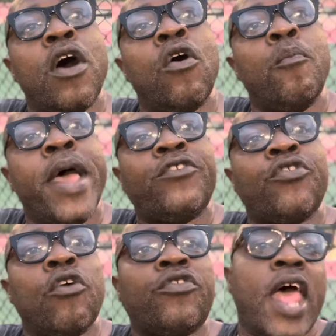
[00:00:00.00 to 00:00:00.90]
on
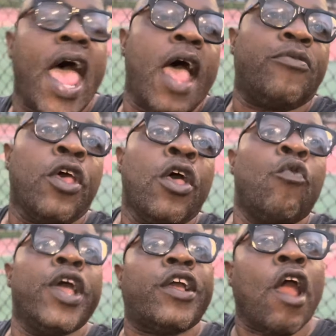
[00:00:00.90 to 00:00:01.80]
Metro Times
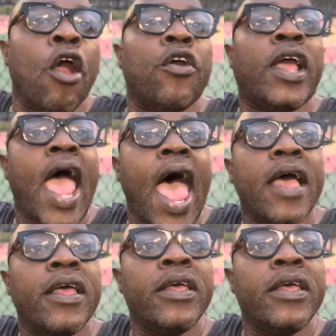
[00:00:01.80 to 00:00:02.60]
with Kirk Guy,